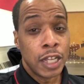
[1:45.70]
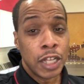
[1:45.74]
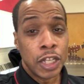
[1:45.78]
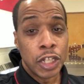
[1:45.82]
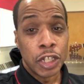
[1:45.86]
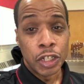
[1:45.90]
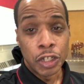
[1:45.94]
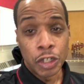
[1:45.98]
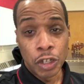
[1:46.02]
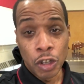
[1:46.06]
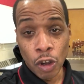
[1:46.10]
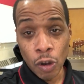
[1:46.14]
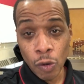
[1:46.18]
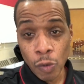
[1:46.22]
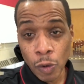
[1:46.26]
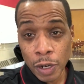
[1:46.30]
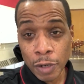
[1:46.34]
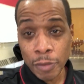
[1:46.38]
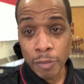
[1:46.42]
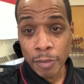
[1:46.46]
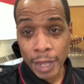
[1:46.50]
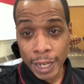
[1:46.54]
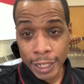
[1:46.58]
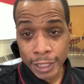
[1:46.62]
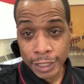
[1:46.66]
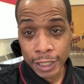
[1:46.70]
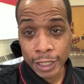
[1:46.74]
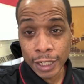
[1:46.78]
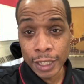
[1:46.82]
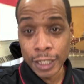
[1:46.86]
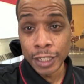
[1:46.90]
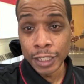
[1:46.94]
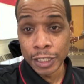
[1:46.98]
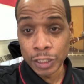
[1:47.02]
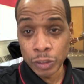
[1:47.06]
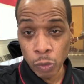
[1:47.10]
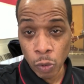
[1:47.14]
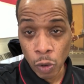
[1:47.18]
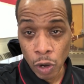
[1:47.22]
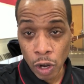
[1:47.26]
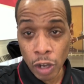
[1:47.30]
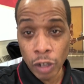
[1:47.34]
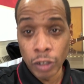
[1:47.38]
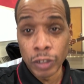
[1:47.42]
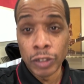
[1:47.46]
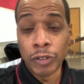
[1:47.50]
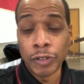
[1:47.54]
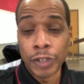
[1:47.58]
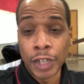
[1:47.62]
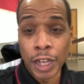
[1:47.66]
No one makes it in this world
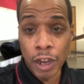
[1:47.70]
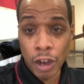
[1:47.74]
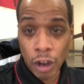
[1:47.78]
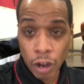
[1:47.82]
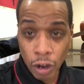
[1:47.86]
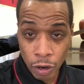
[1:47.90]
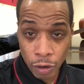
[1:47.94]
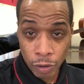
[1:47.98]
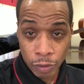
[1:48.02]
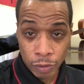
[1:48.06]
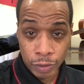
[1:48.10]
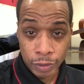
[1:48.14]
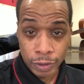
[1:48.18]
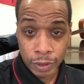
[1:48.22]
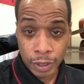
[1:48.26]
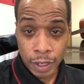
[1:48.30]
on their own.